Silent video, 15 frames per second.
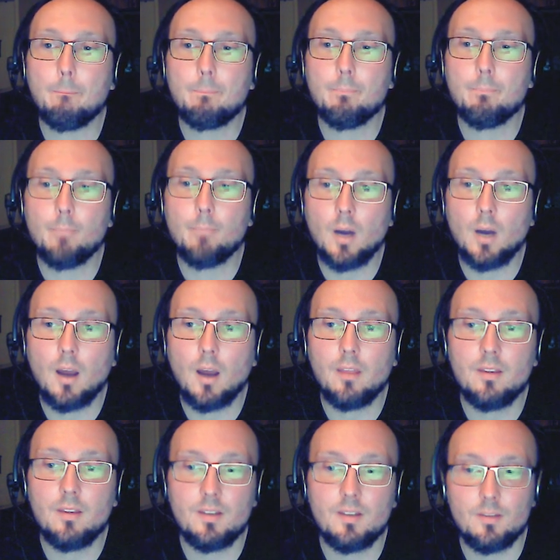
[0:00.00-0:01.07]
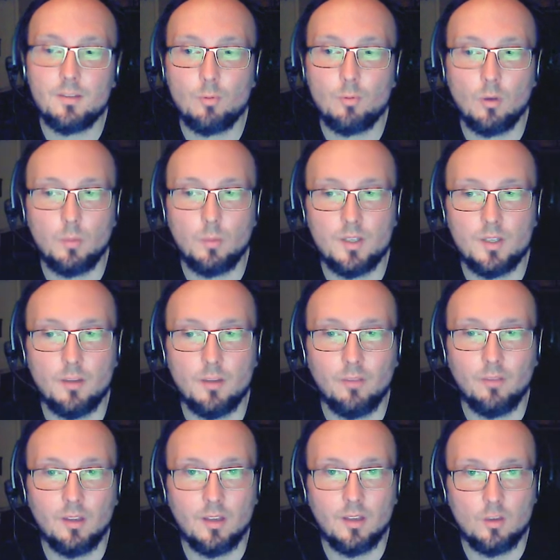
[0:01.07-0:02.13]
But this is probably
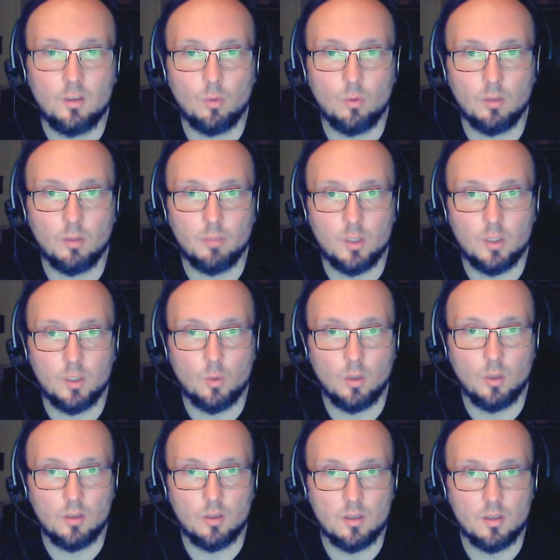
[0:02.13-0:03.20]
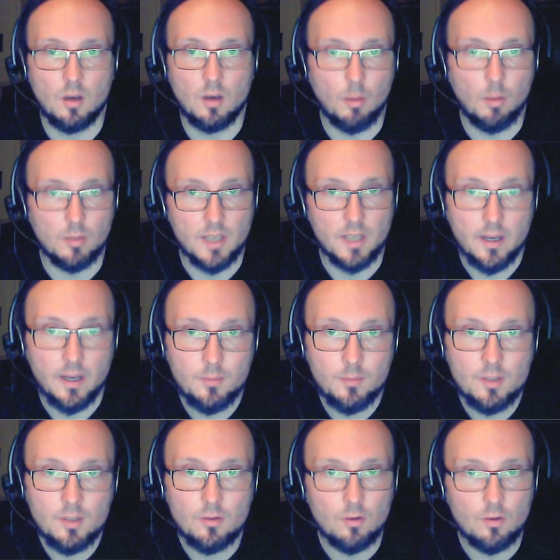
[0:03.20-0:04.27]
something that you will be doing just a couple
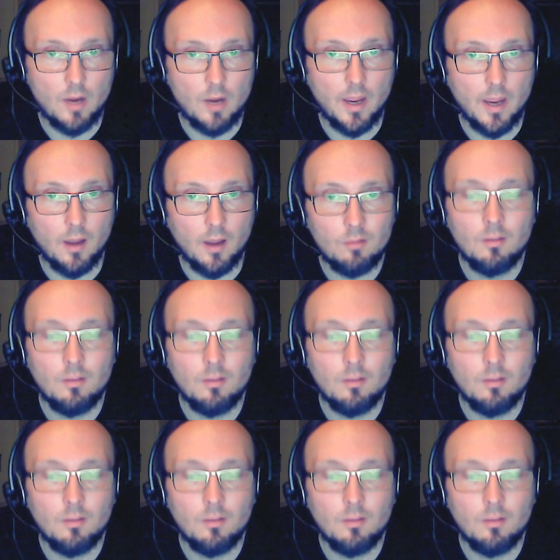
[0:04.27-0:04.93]
times to try out,